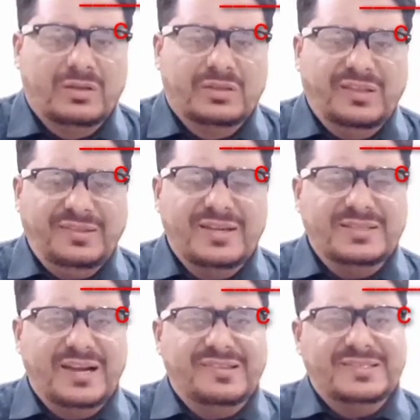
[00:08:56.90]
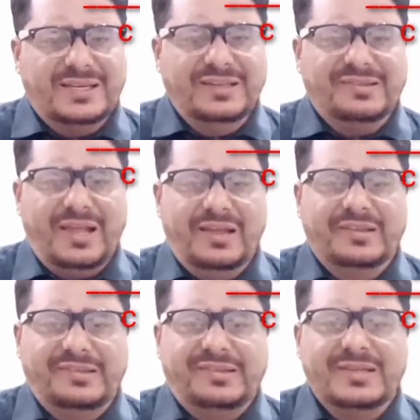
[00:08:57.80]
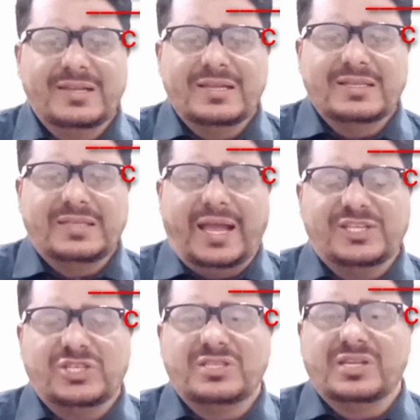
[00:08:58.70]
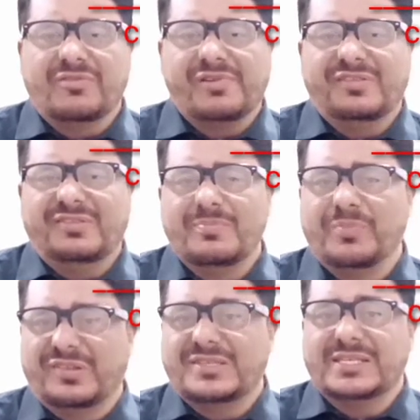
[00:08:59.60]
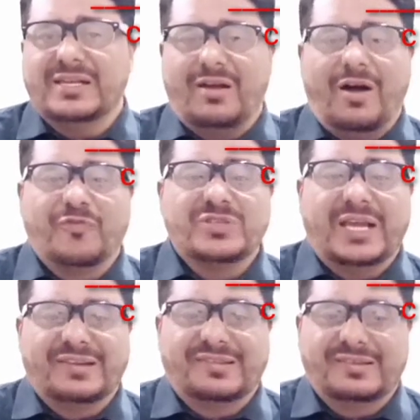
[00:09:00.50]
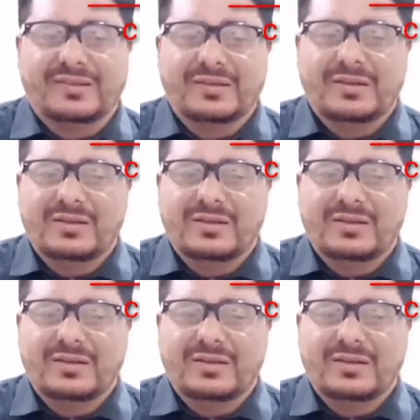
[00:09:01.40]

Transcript: This sentence tells us that there is mistake of tense.